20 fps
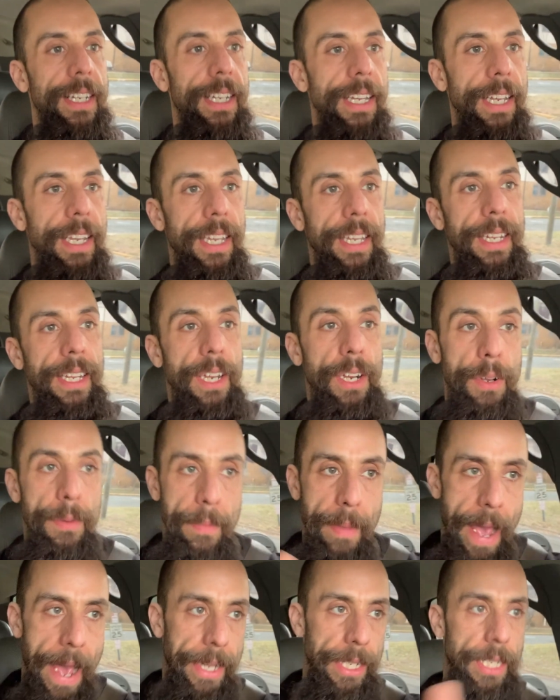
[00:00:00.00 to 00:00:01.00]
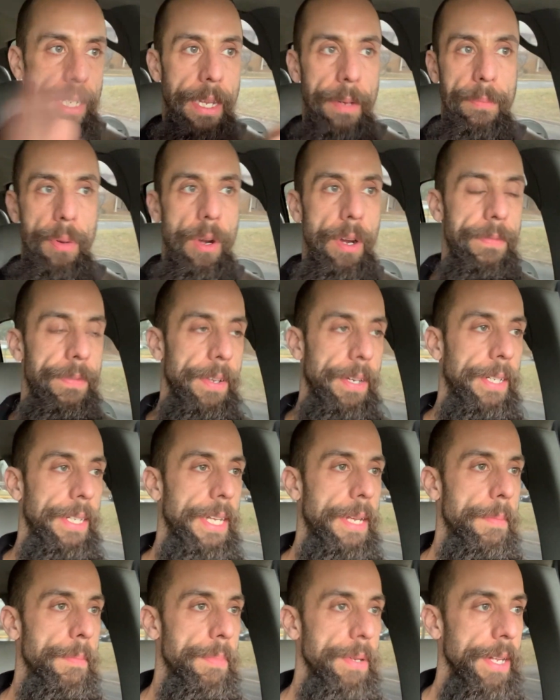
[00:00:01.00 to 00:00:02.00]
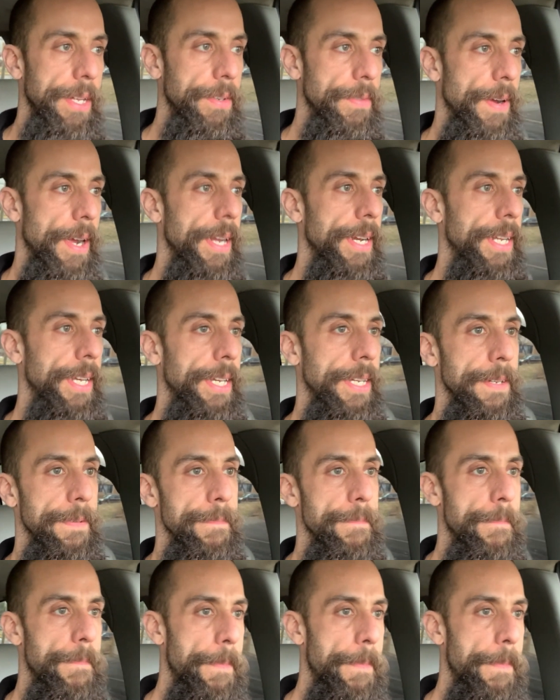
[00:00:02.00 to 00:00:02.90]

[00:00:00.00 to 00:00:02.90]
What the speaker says: and it'll match like perfectly and blend right in.